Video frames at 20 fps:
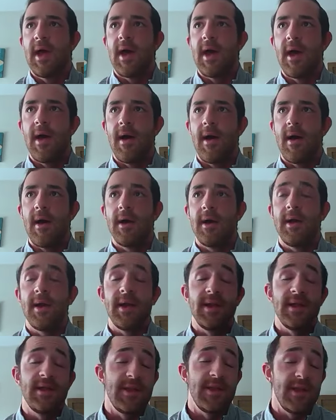
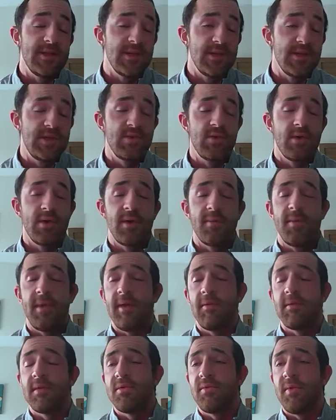cutting stages short,
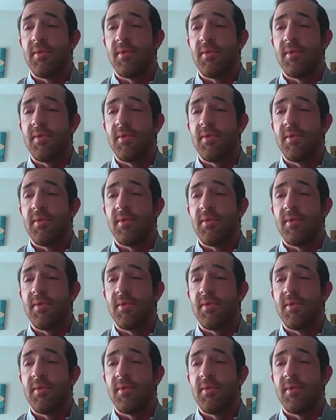playing with